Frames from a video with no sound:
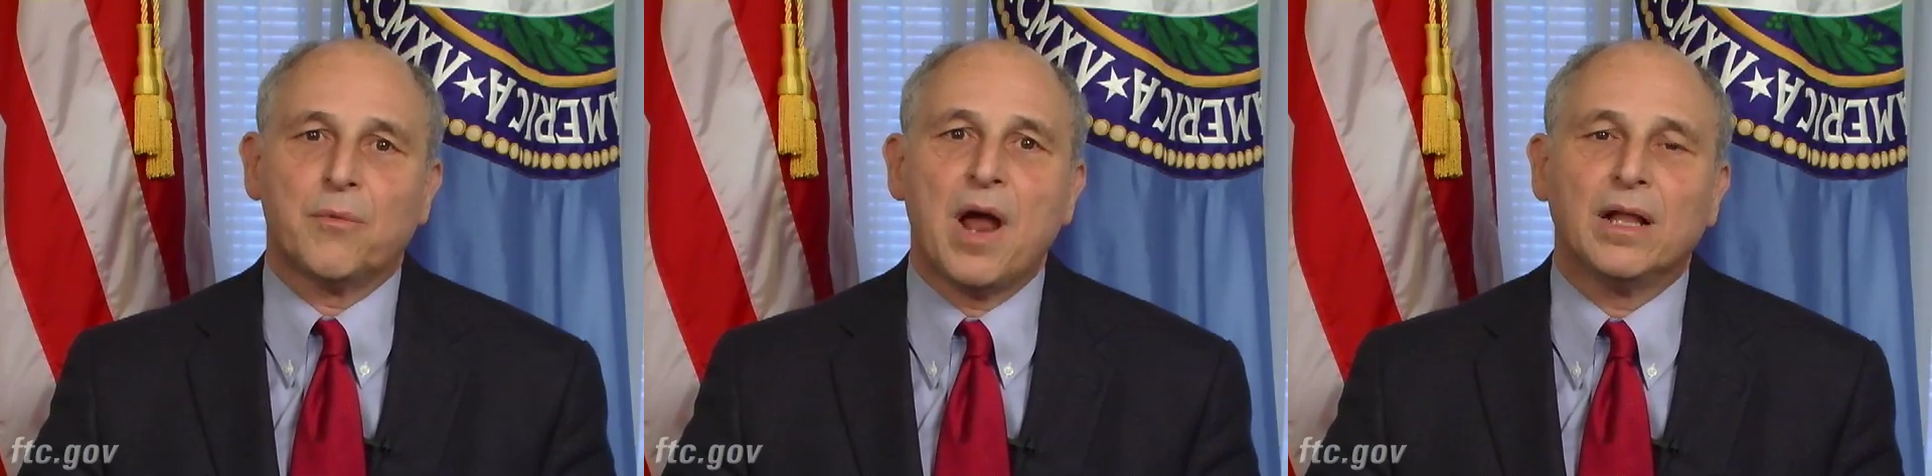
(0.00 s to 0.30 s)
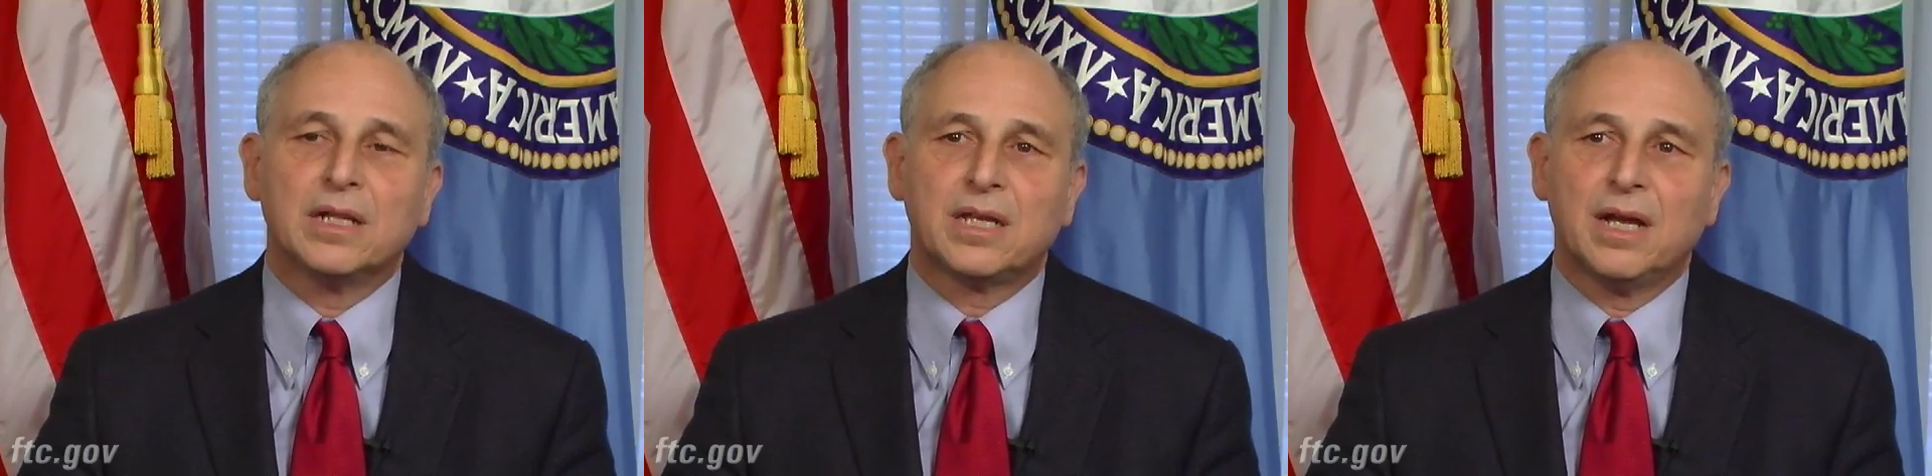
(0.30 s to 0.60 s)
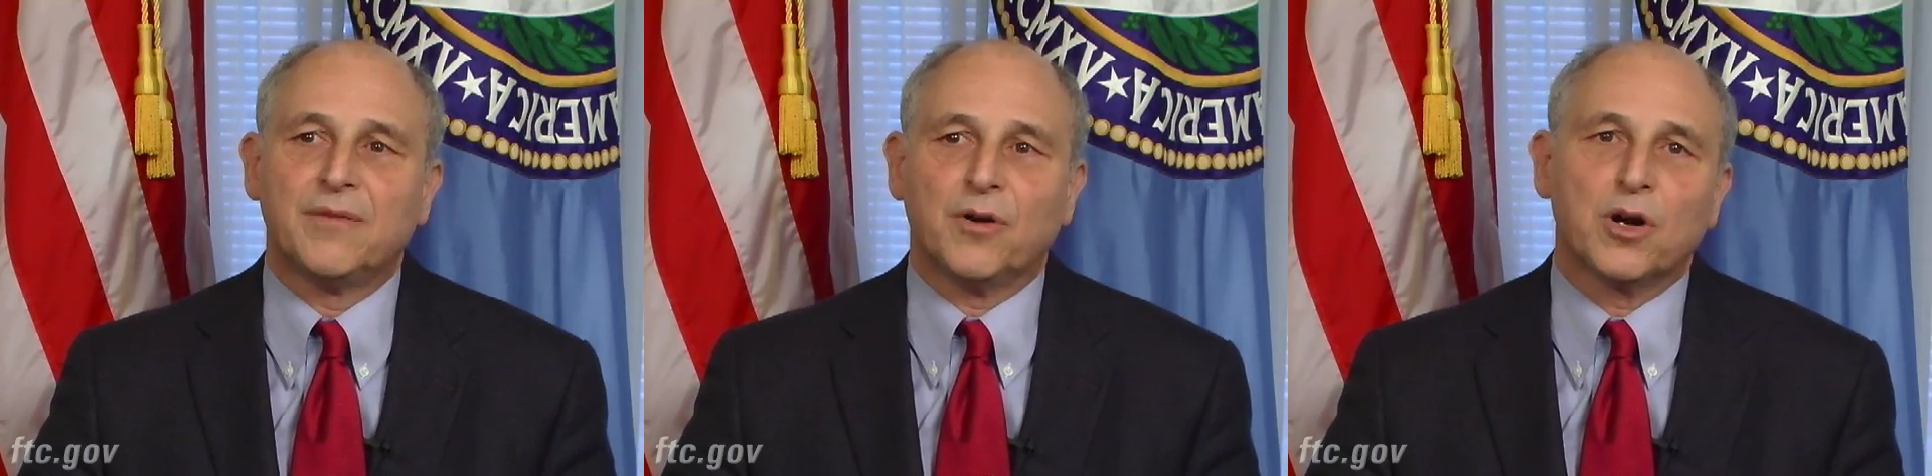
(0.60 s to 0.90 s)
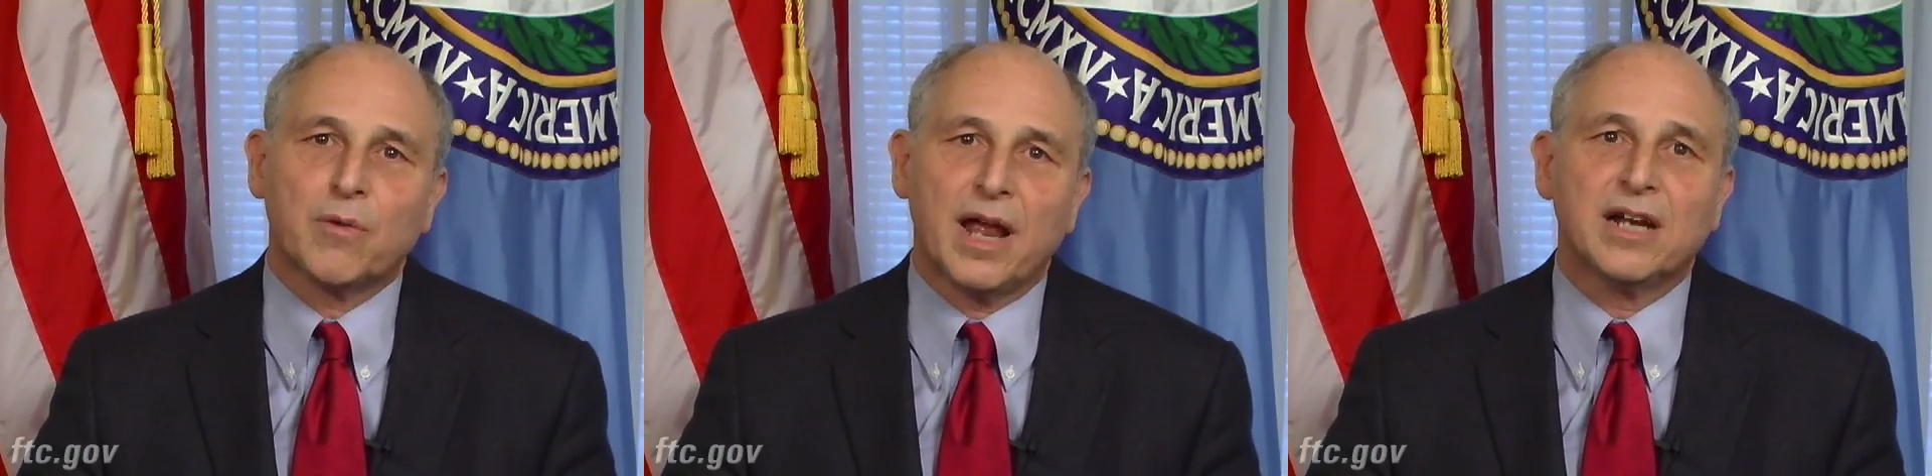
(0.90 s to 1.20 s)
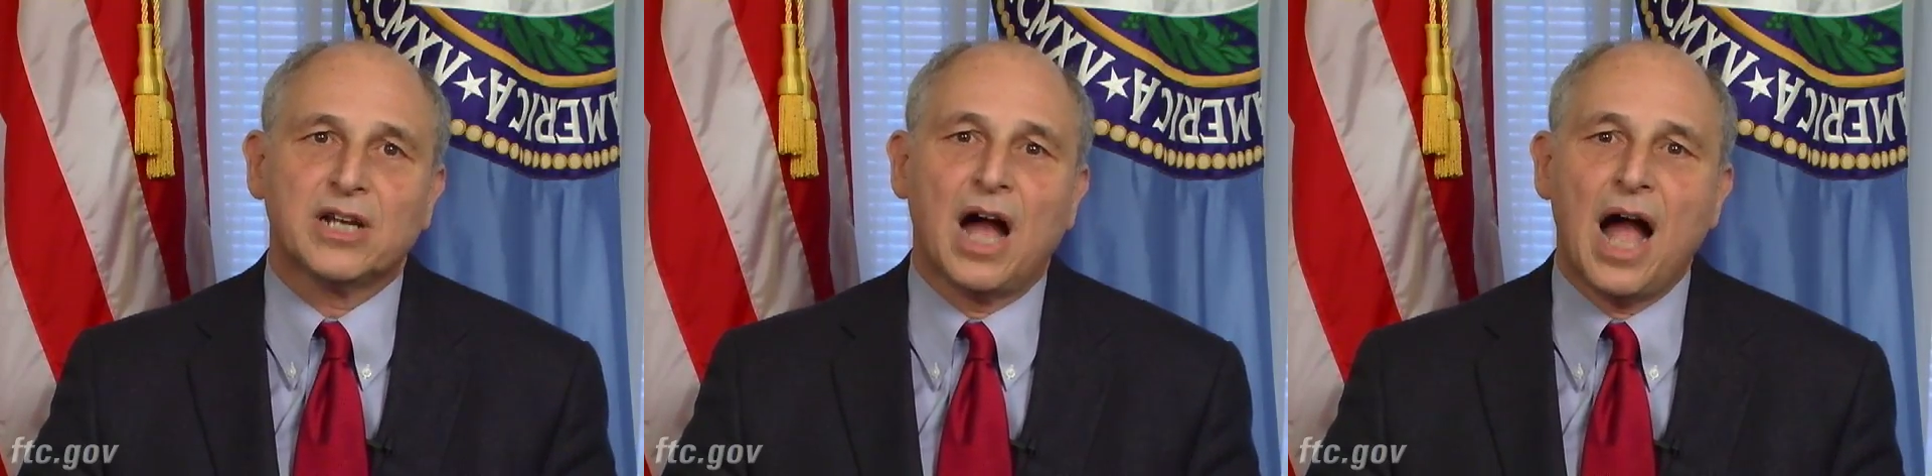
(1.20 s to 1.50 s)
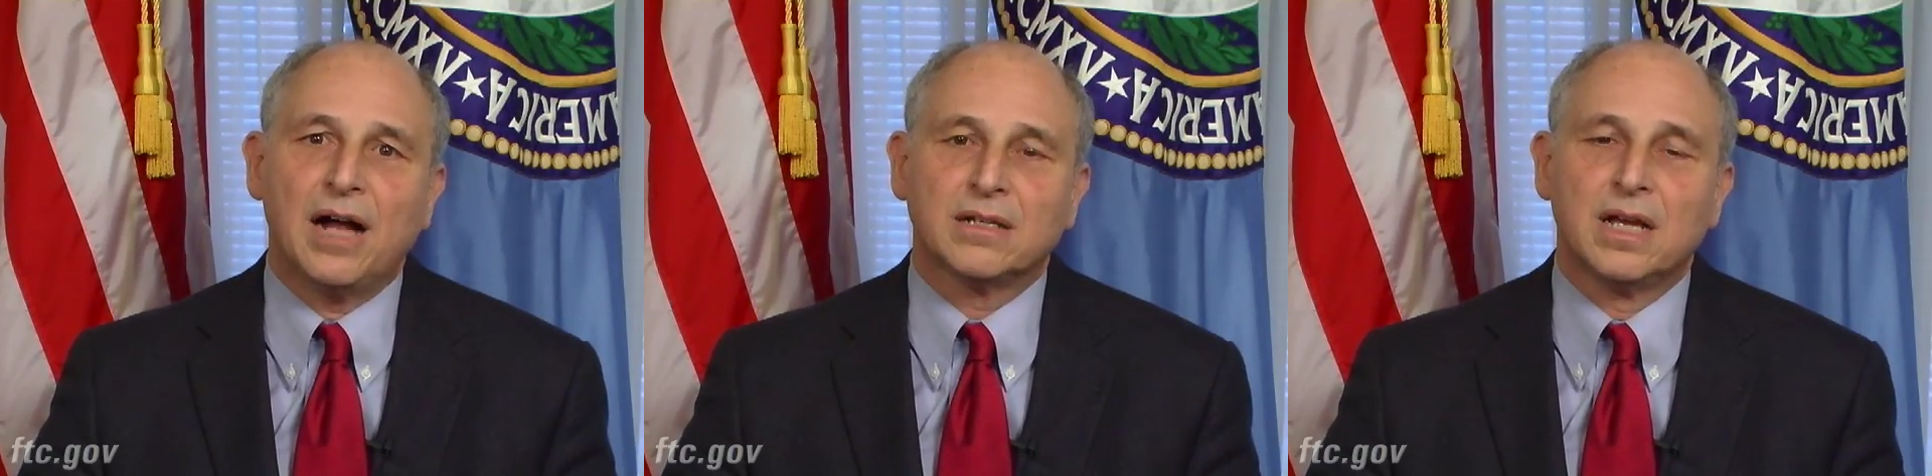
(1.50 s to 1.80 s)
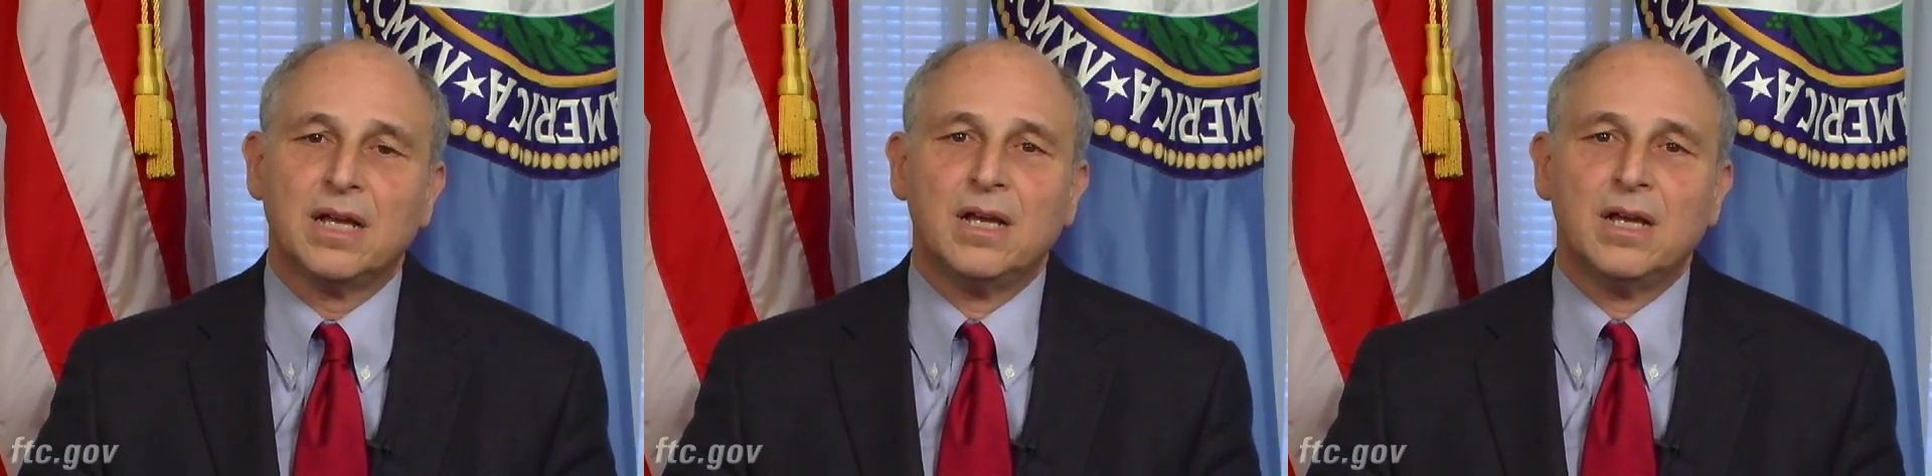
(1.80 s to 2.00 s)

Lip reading: relative or a grandchild.